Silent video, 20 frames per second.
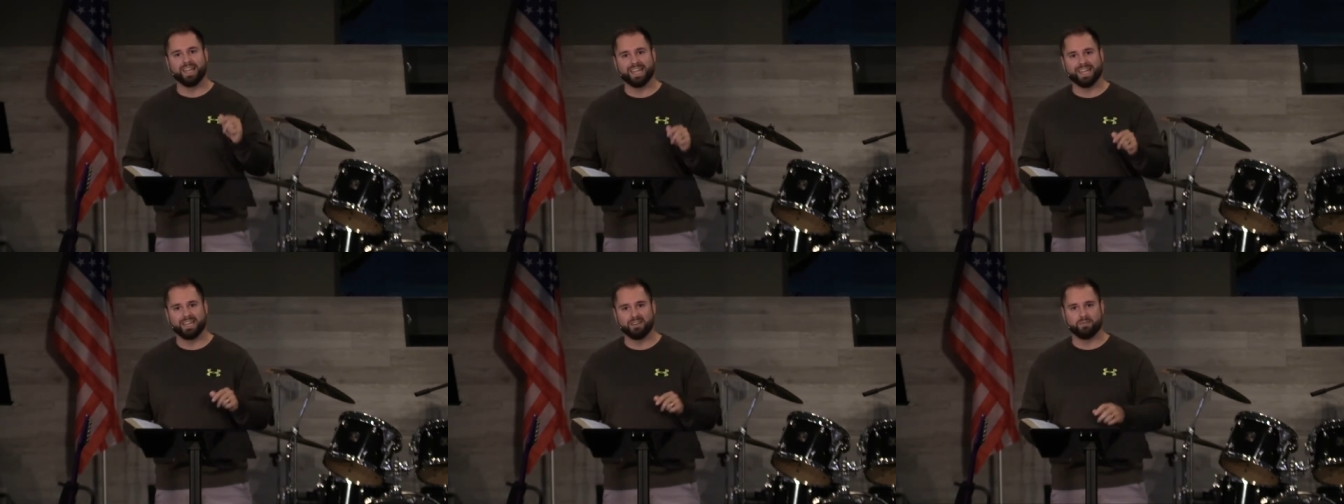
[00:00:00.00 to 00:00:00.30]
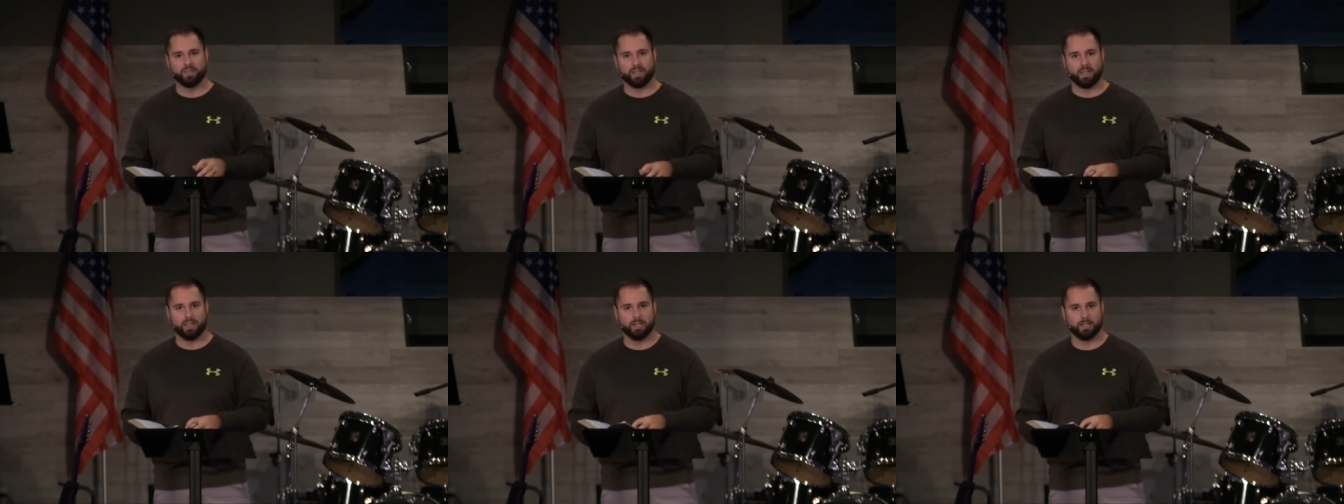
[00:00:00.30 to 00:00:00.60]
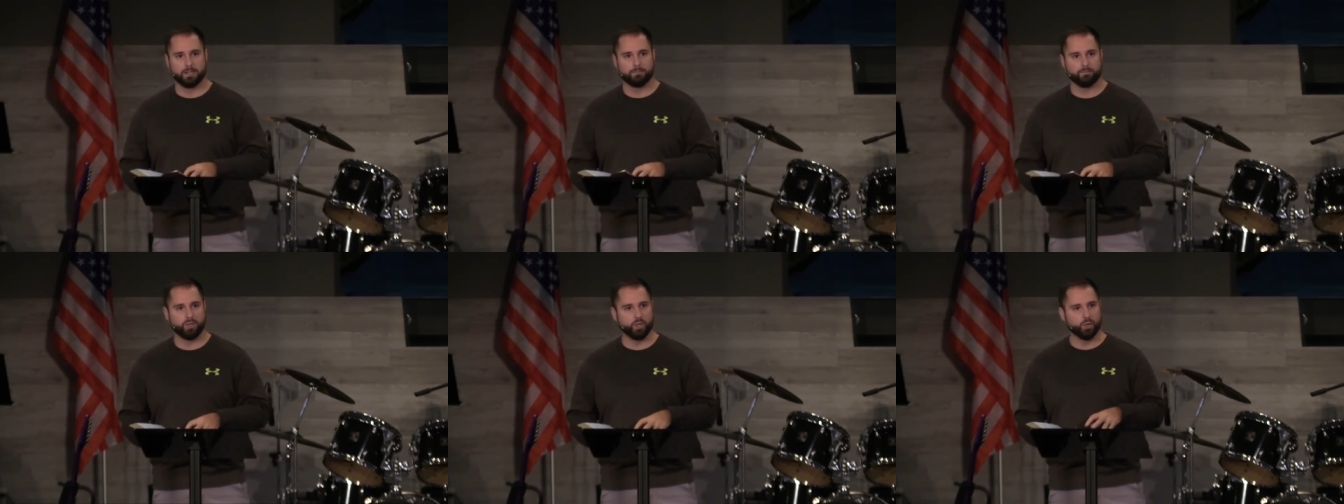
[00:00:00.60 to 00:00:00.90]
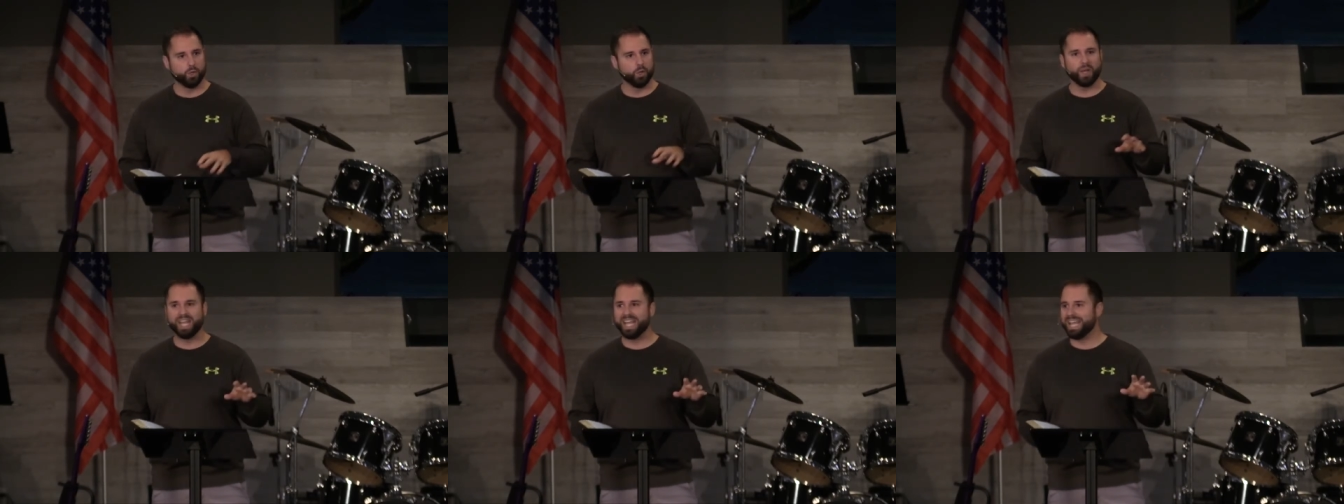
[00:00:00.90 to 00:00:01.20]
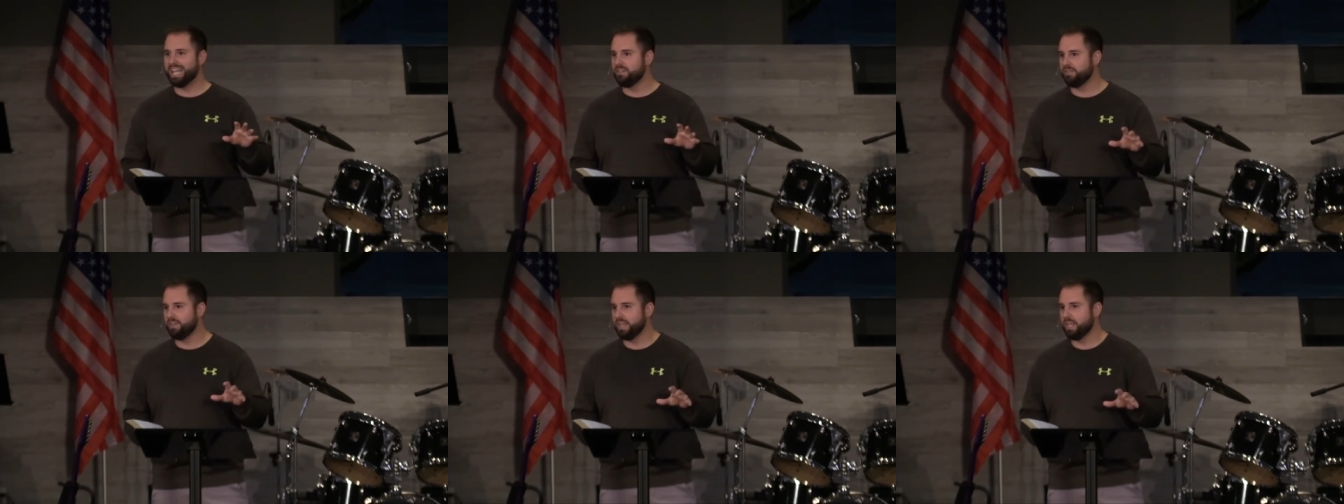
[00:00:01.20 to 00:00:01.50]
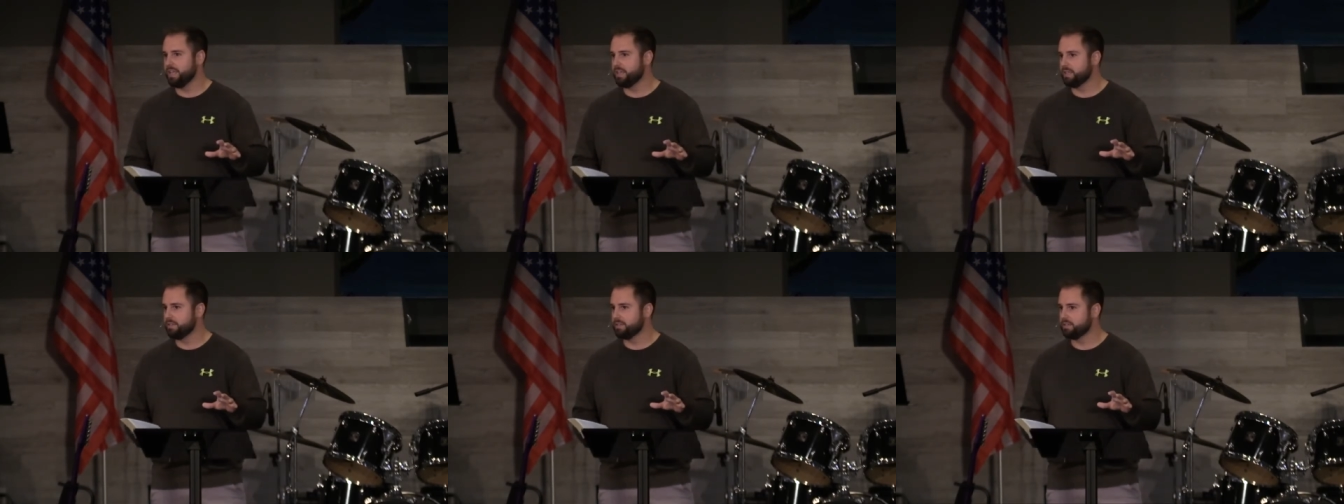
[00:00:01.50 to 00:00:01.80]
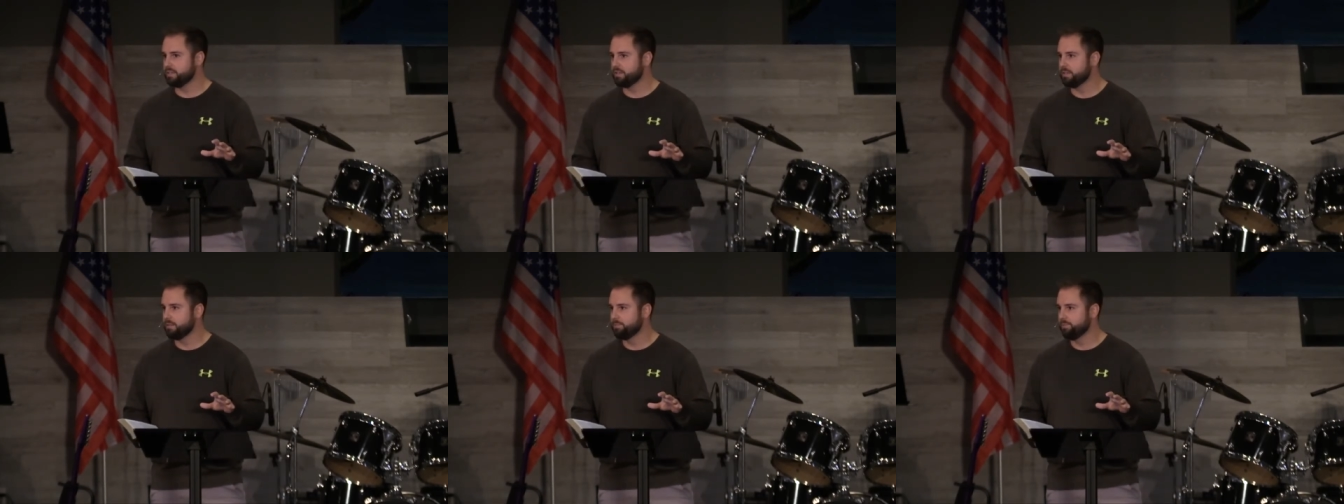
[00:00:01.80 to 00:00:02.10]
envy. You know what envy
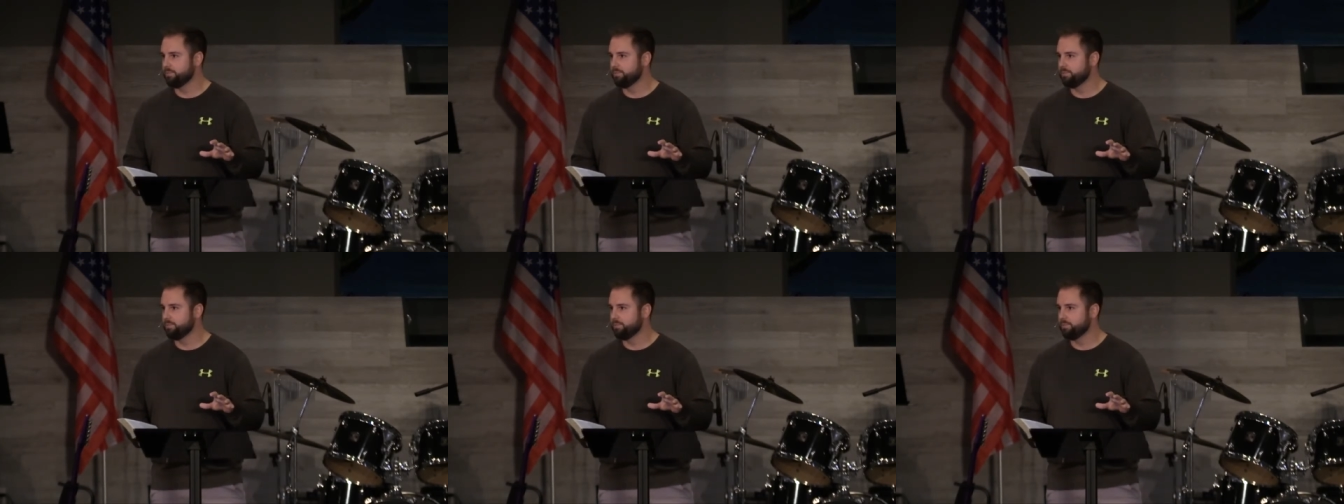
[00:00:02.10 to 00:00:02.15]
is?